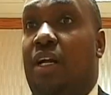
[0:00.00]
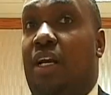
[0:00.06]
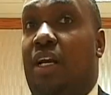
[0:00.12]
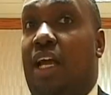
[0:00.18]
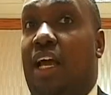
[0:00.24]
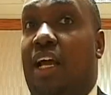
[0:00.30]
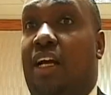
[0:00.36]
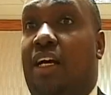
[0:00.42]

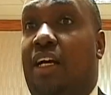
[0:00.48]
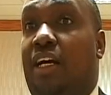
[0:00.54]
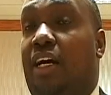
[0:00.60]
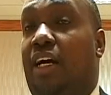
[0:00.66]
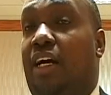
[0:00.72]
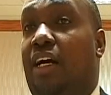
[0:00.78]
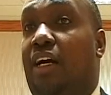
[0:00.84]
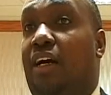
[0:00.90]
like
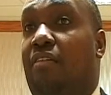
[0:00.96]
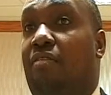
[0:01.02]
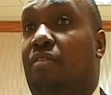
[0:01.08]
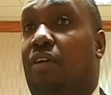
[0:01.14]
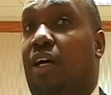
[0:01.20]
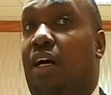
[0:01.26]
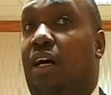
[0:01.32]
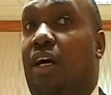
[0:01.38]
uh,
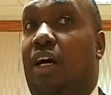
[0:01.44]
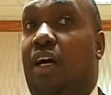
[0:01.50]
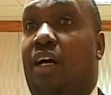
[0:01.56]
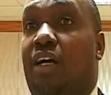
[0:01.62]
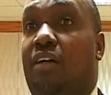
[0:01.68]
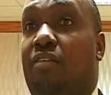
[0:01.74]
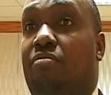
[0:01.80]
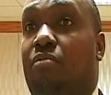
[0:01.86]

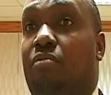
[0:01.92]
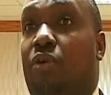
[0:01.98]
uh,